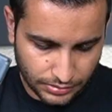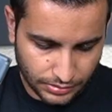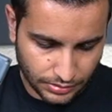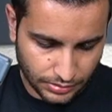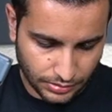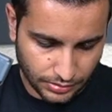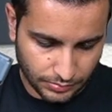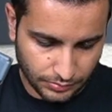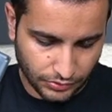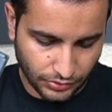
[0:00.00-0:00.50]

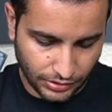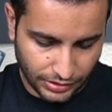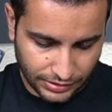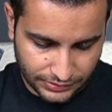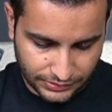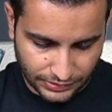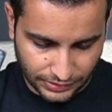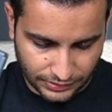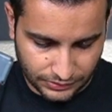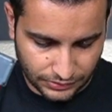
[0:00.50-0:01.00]
um, crank
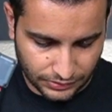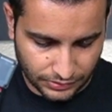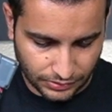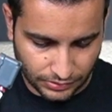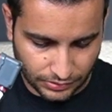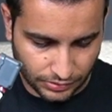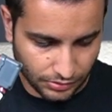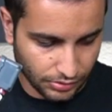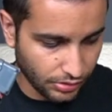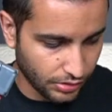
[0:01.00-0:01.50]

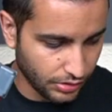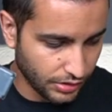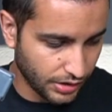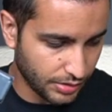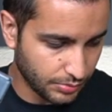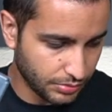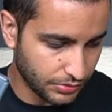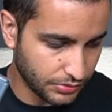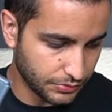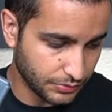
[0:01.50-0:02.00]
sensor, they're all
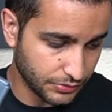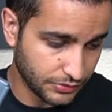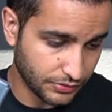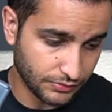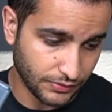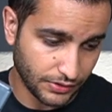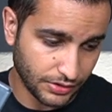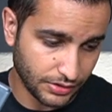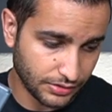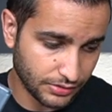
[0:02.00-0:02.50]
labeled, which is
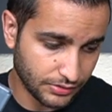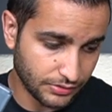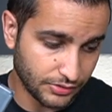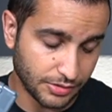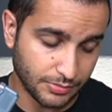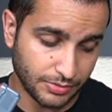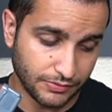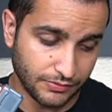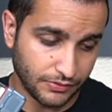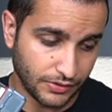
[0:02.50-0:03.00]
very
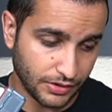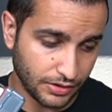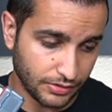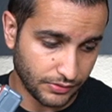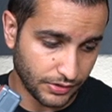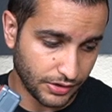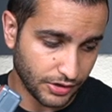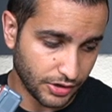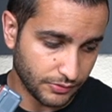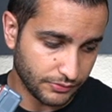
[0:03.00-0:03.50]
going to be very,
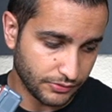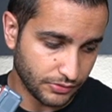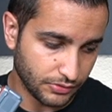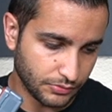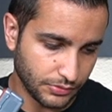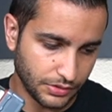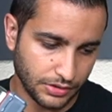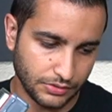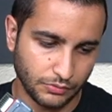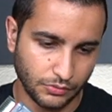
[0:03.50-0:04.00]
very helpful
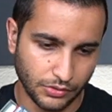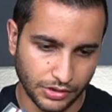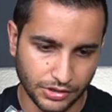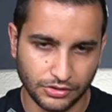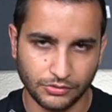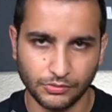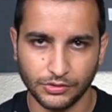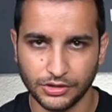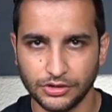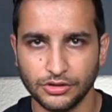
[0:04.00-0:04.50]
when, one,
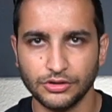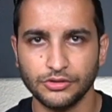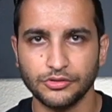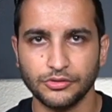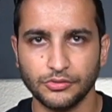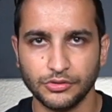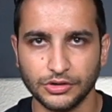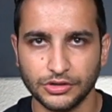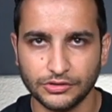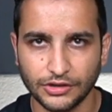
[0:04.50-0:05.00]
you want to know the
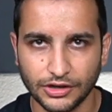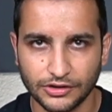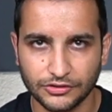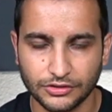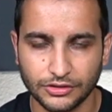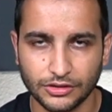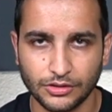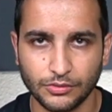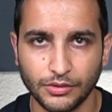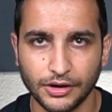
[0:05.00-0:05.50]

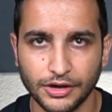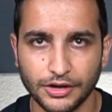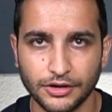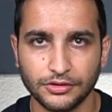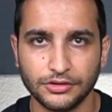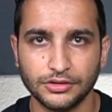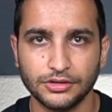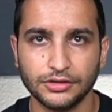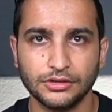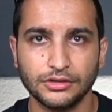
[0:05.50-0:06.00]
orientation of the
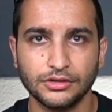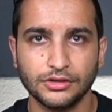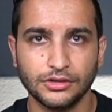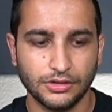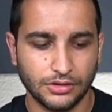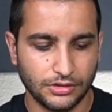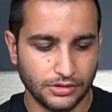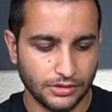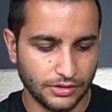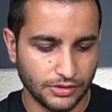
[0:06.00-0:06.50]
wiring,
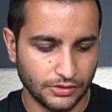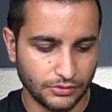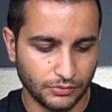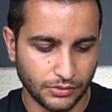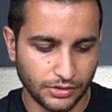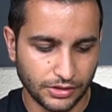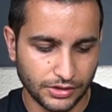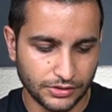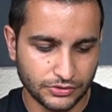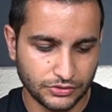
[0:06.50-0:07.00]
as
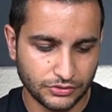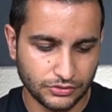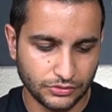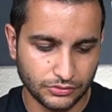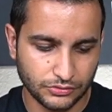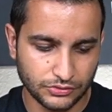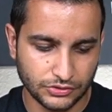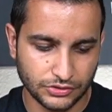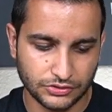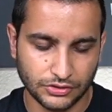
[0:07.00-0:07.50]
well as, two,
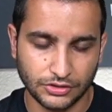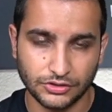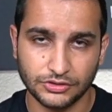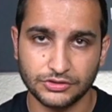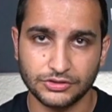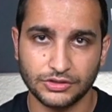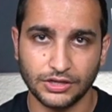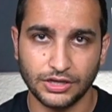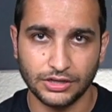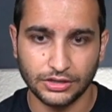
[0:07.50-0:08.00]
just
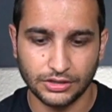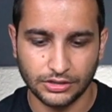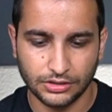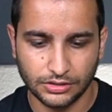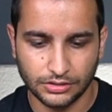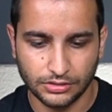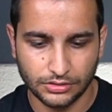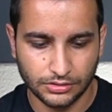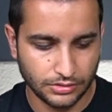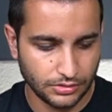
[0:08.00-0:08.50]

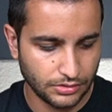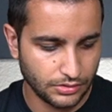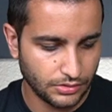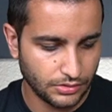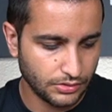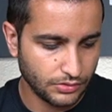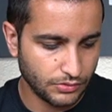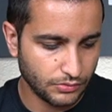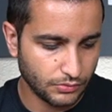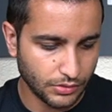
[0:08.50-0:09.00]
understanding
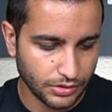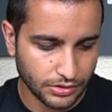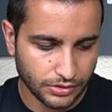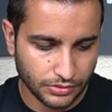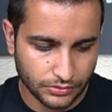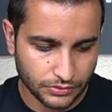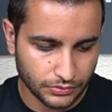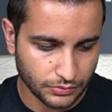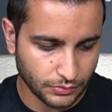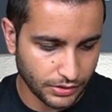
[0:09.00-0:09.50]
what
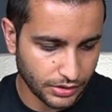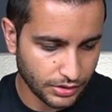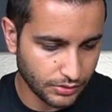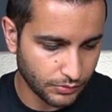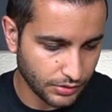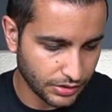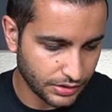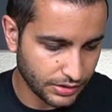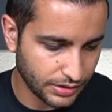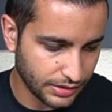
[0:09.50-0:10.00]
goes where,
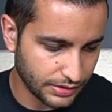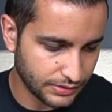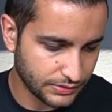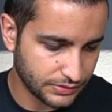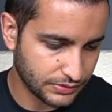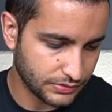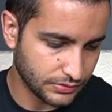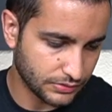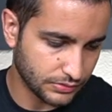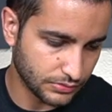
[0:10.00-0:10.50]
what
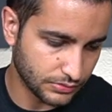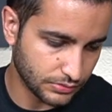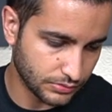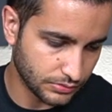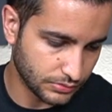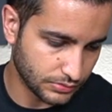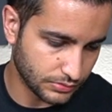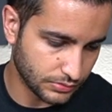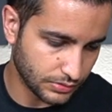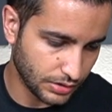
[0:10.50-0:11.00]
connects
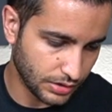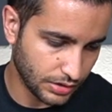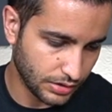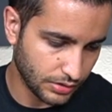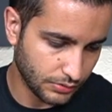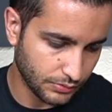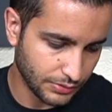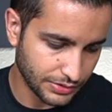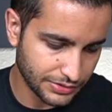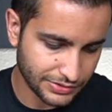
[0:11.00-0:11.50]
to
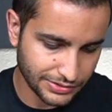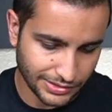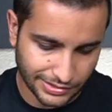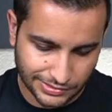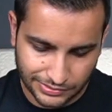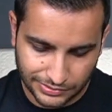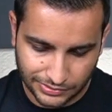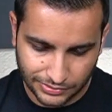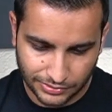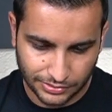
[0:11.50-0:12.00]
uh, what
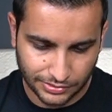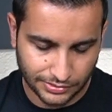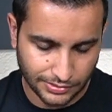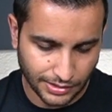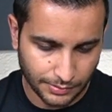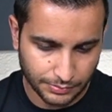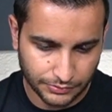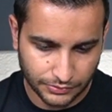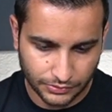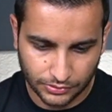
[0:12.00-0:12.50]
sensor,
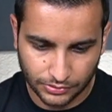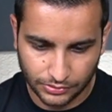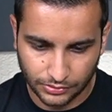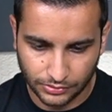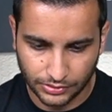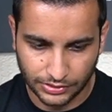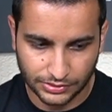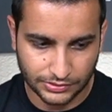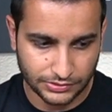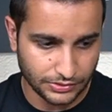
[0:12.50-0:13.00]

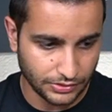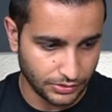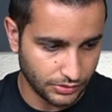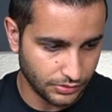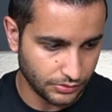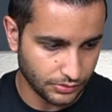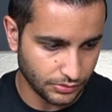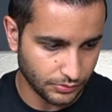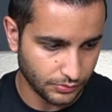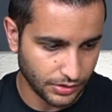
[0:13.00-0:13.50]
adapter,
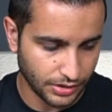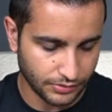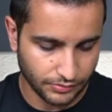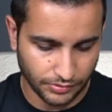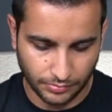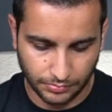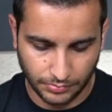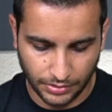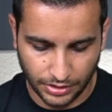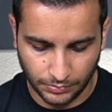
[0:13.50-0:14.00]
ECU, or
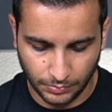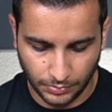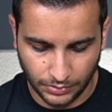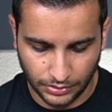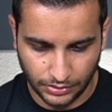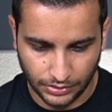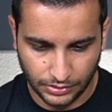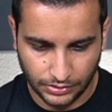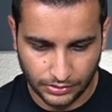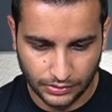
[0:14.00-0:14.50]
whatever it may
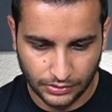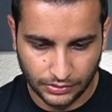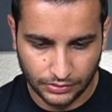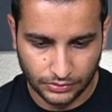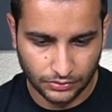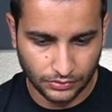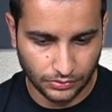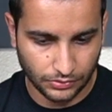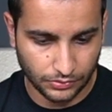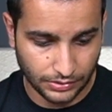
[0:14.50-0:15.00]
be.
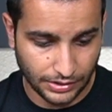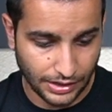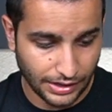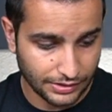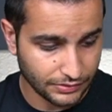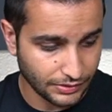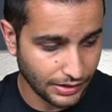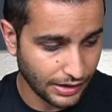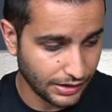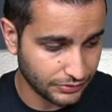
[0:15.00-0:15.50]
So
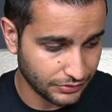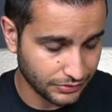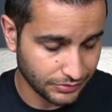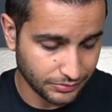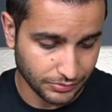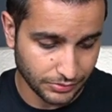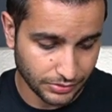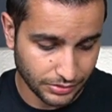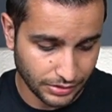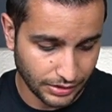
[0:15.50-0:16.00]
that's actually
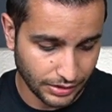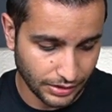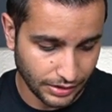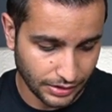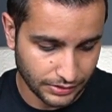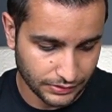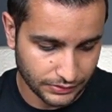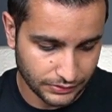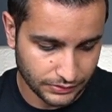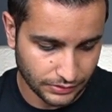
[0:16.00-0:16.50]
really
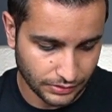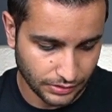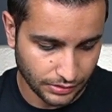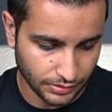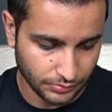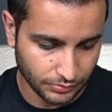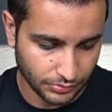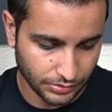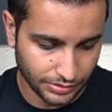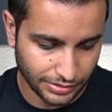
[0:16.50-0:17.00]
nice,
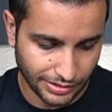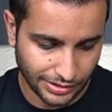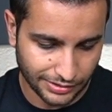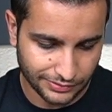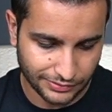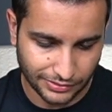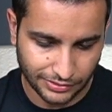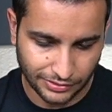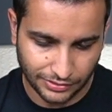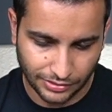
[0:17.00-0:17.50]
uh, really
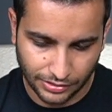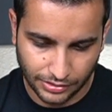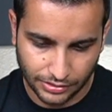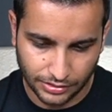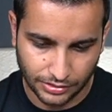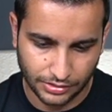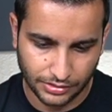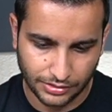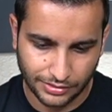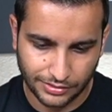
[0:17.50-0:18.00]
nicely
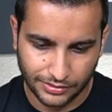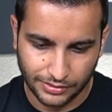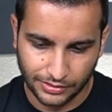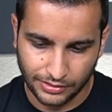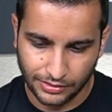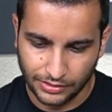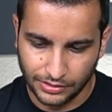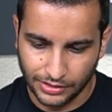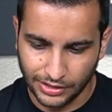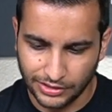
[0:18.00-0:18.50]
done.
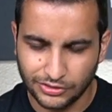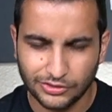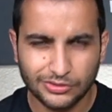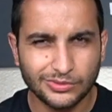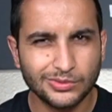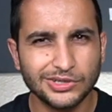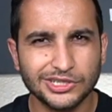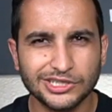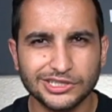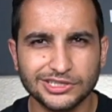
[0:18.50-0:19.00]
I do
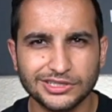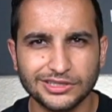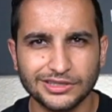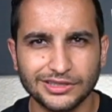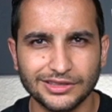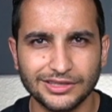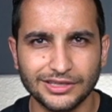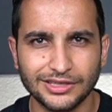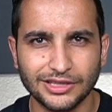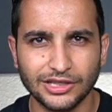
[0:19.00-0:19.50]
wish
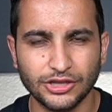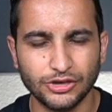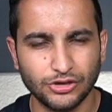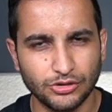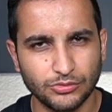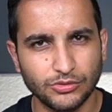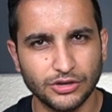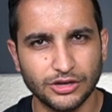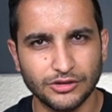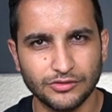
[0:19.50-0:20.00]
the
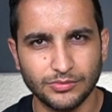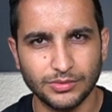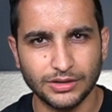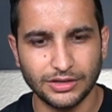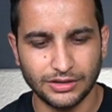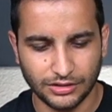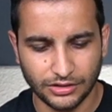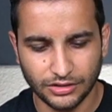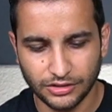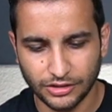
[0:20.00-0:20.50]
loom would have
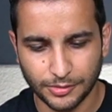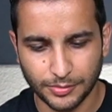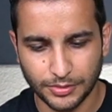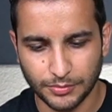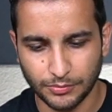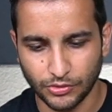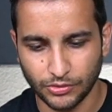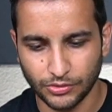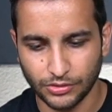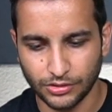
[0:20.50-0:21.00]
been a little bit
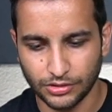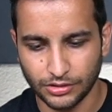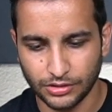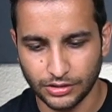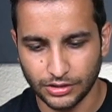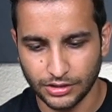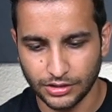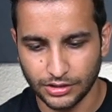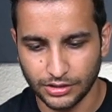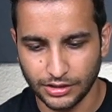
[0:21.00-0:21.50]
more
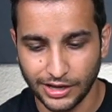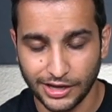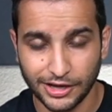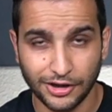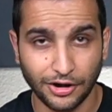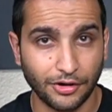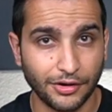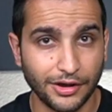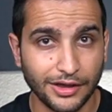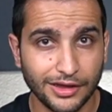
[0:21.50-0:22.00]
uh,
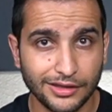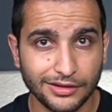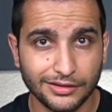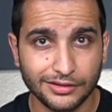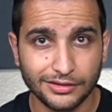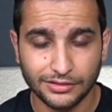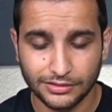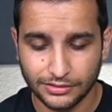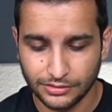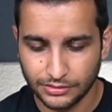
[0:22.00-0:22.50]
higher
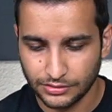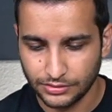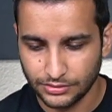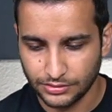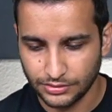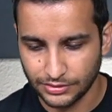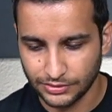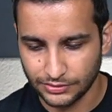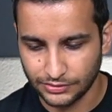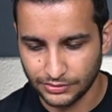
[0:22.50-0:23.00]
end
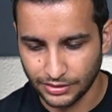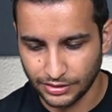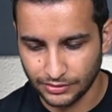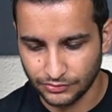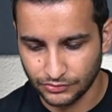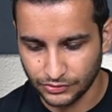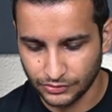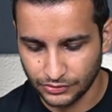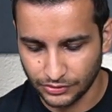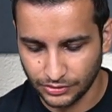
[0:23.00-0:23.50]
instead
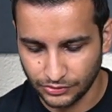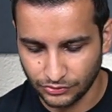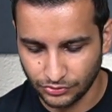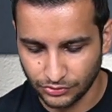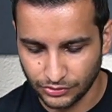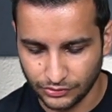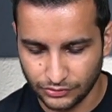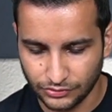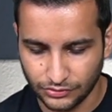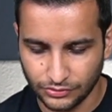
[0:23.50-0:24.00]
of just the
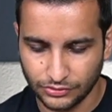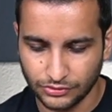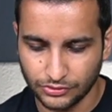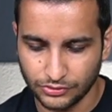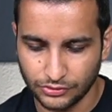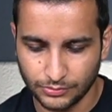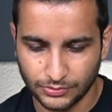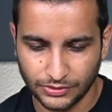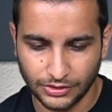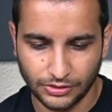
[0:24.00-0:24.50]
traditional looms